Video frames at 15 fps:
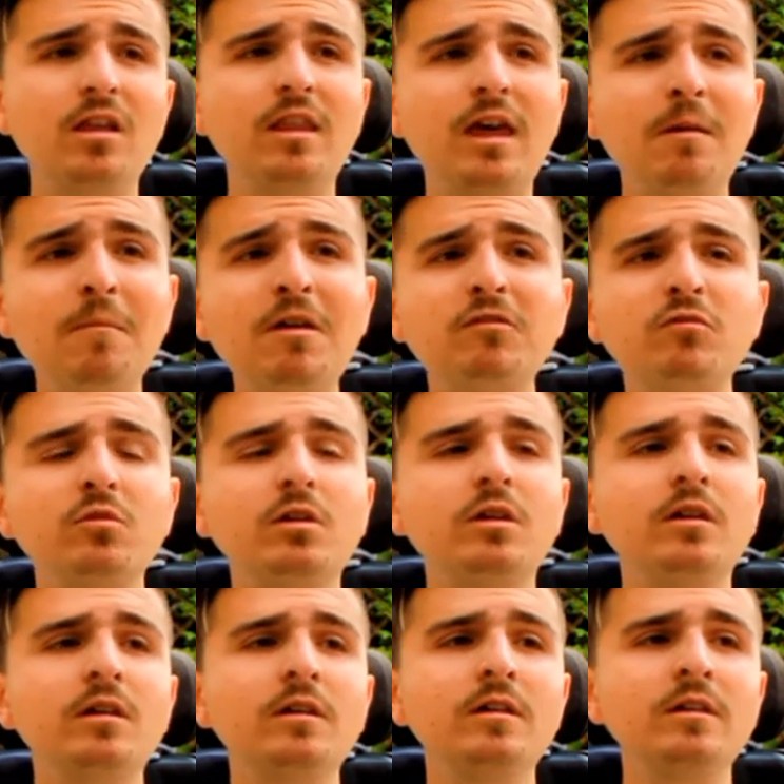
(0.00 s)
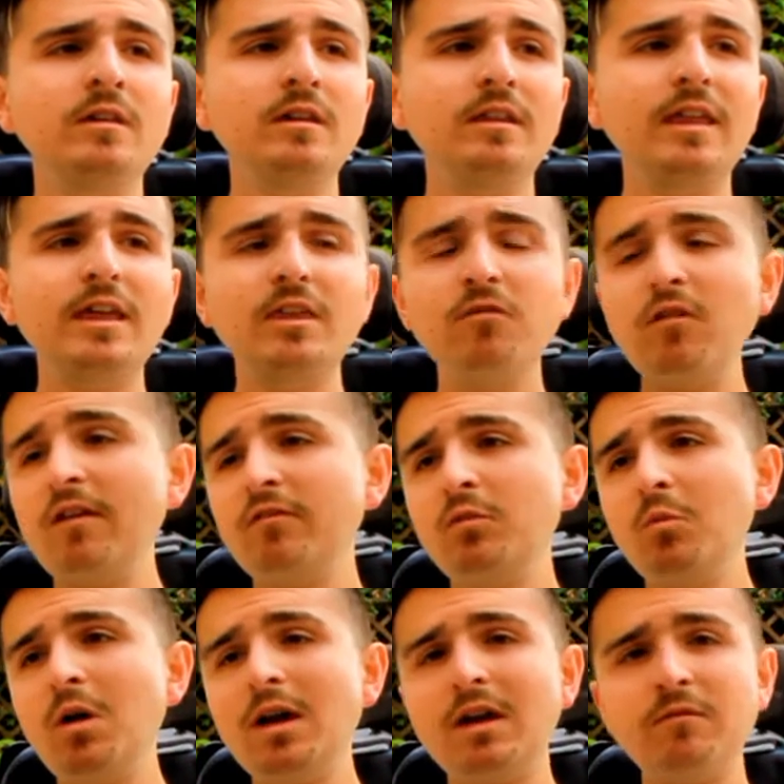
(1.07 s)
like a muscle car, like he drives to
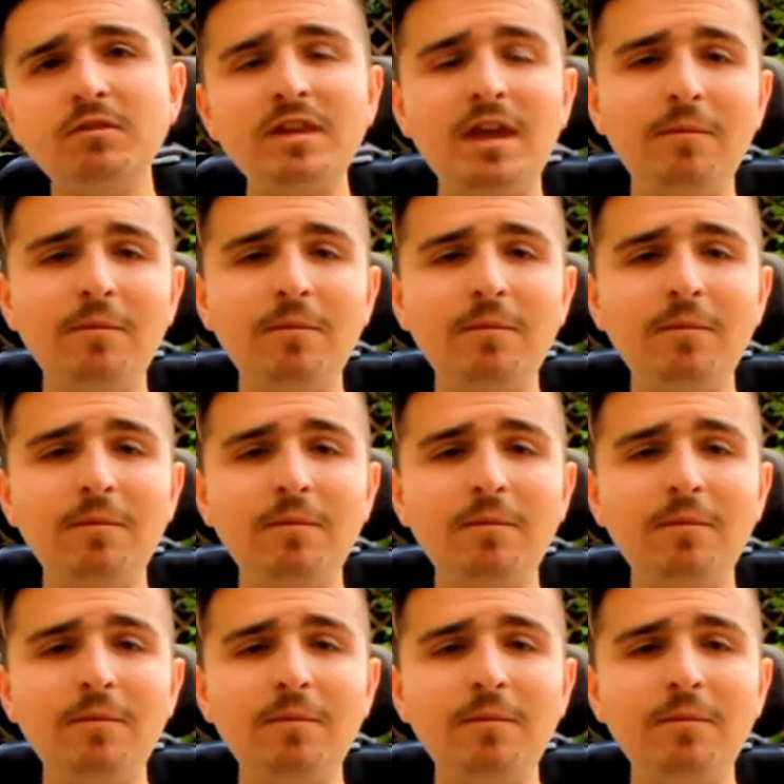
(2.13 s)
work every day.